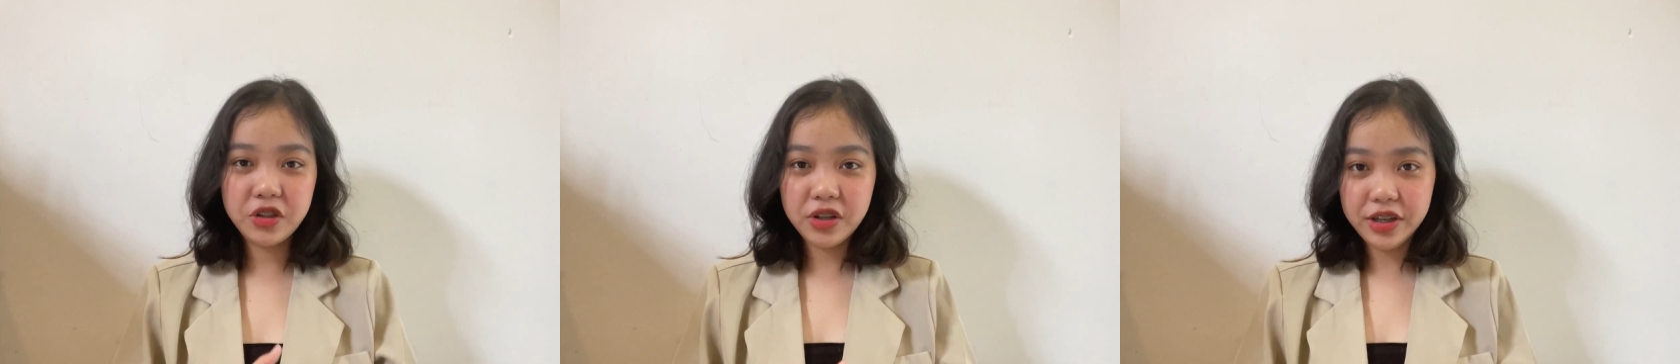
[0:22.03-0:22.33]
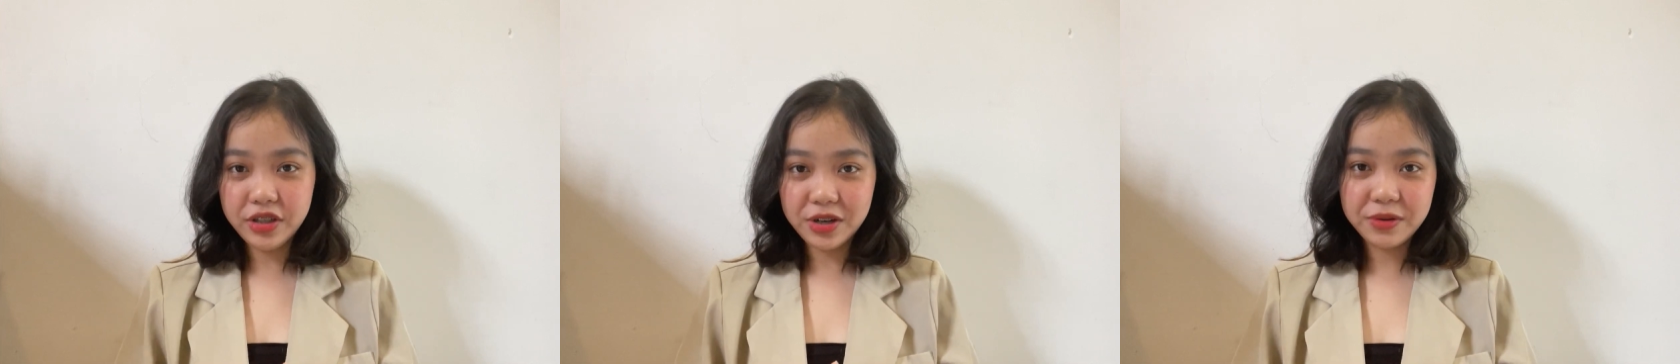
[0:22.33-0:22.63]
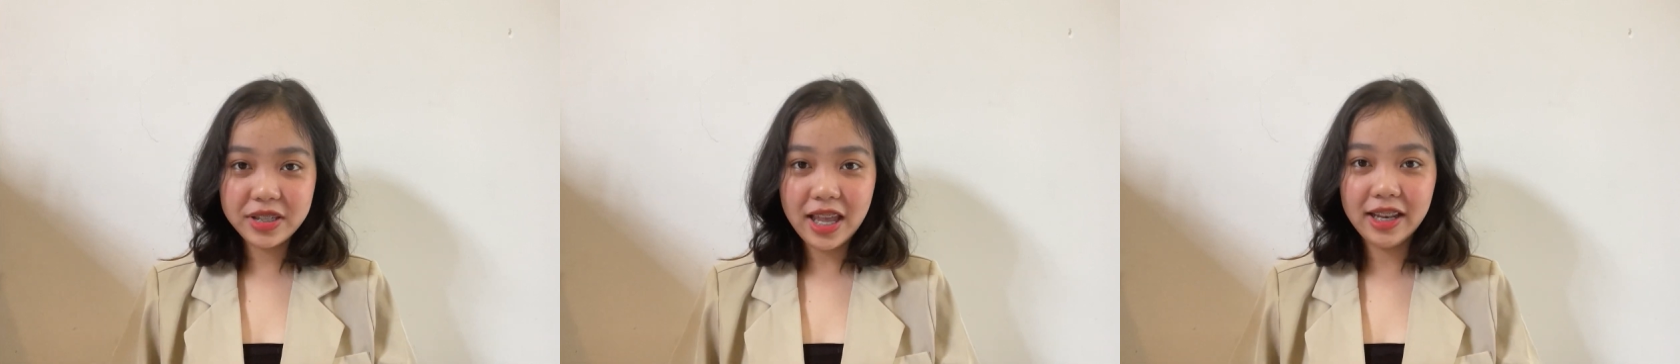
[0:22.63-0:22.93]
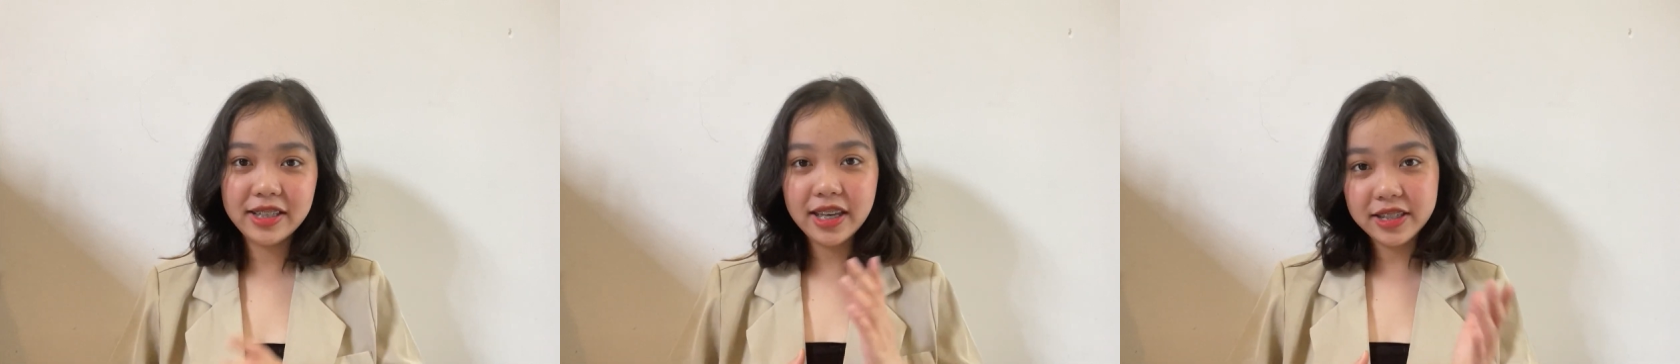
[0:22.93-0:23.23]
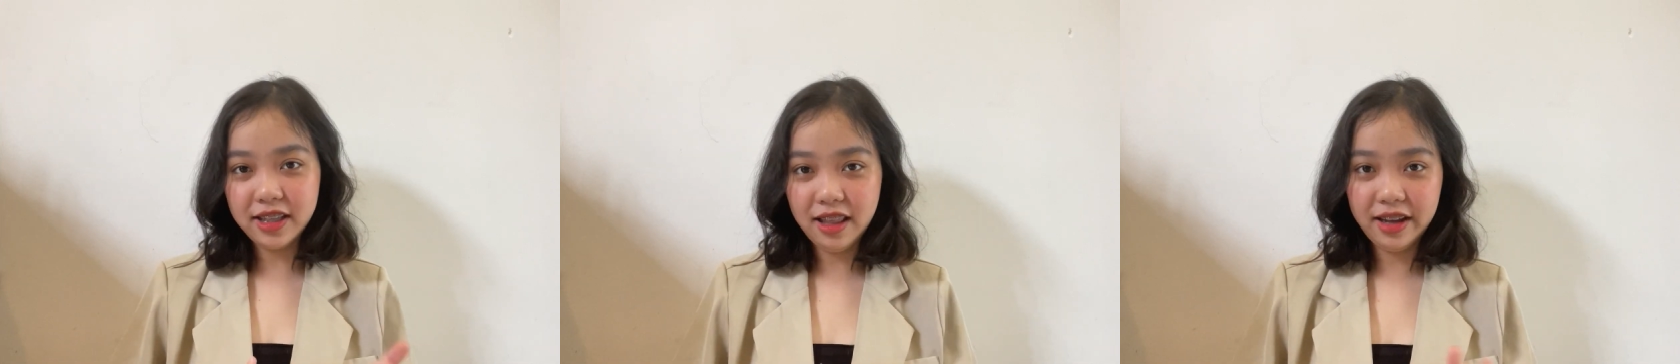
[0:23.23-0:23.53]
to adults and
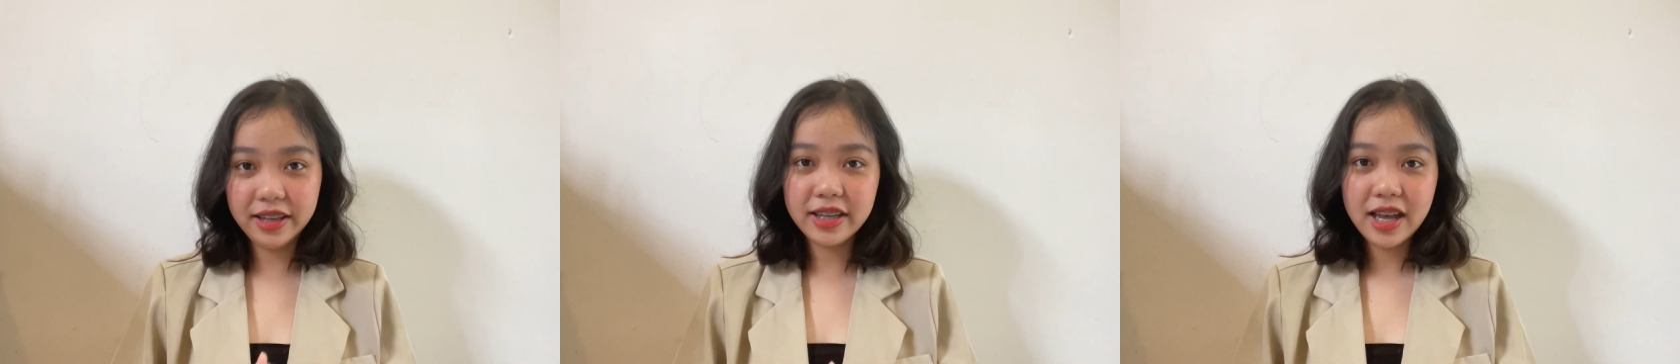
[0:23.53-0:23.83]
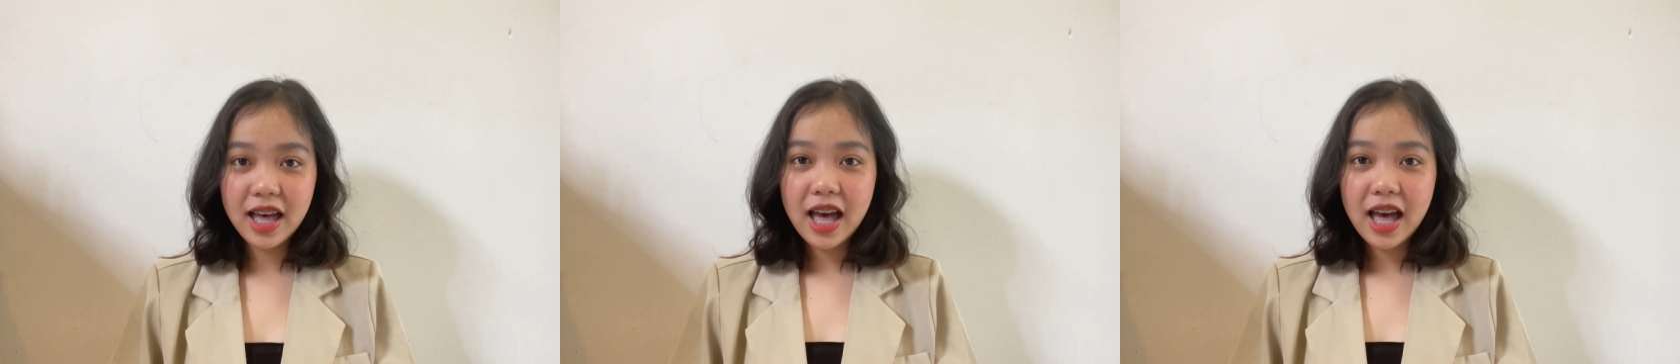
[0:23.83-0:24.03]
kids alike.